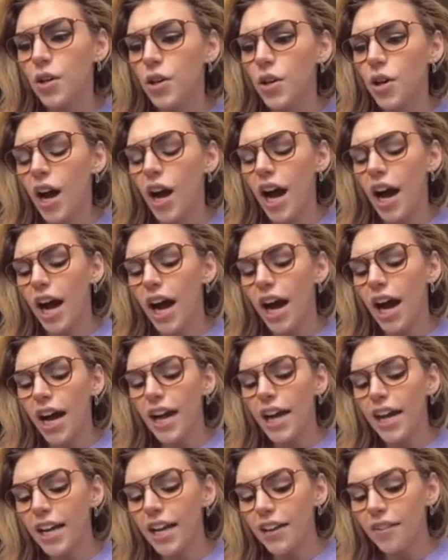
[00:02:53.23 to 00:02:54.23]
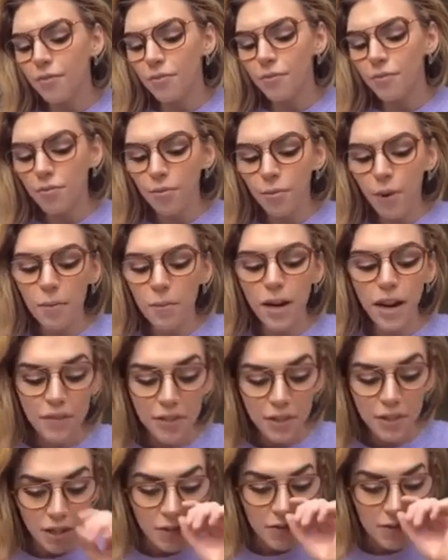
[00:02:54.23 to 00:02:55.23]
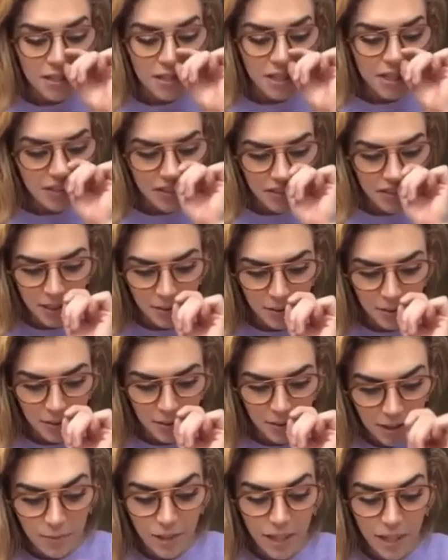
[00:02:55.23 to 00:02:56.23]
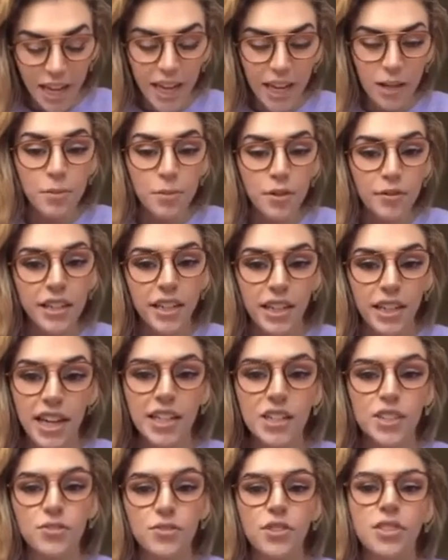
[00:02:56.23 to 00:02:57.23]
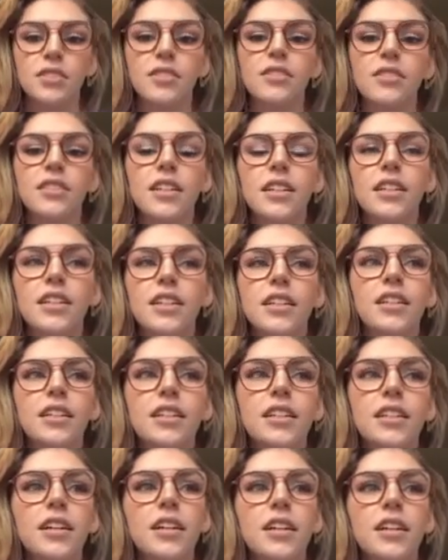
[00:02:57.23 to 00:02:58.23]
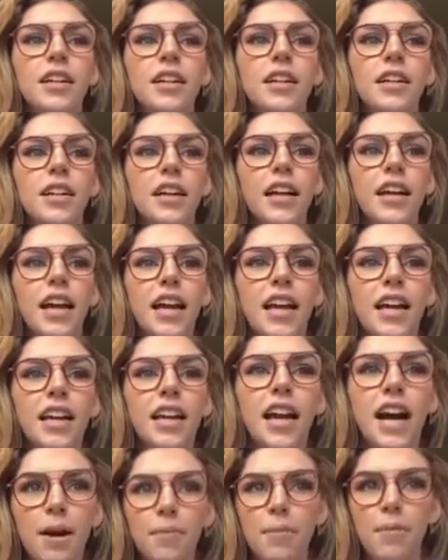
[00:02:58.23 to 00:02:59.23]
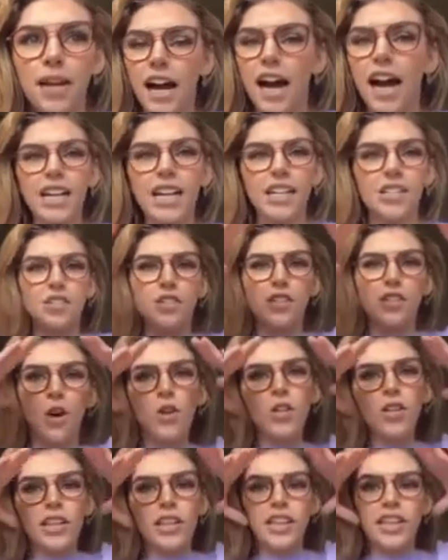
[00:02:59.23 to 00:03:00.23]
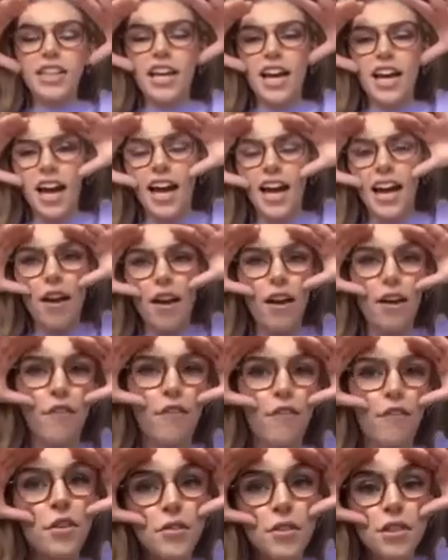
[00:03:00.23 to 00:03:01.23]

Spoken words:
I remember having the conversation with him, telling him like, hey, I'm moving to Nashville. And I mean, the only thing that I had focused